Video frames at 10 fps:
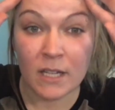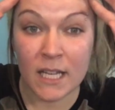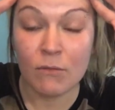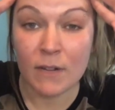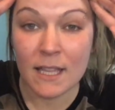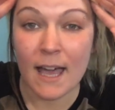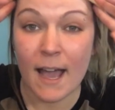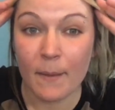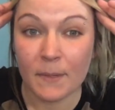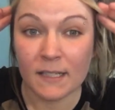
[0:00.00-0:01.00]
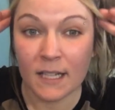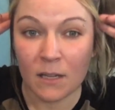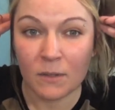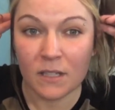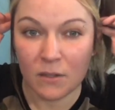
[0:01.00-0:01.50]
relapsed and he
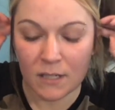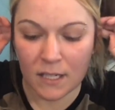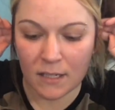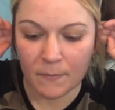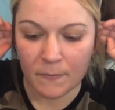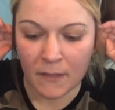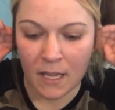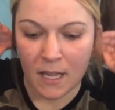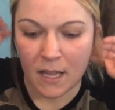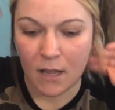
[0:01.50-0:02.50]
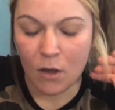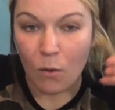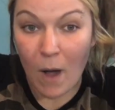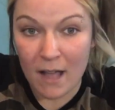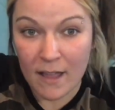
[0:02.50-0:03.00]
was using
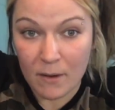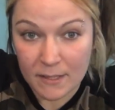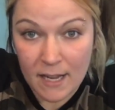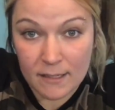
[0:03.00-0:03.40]
while I was on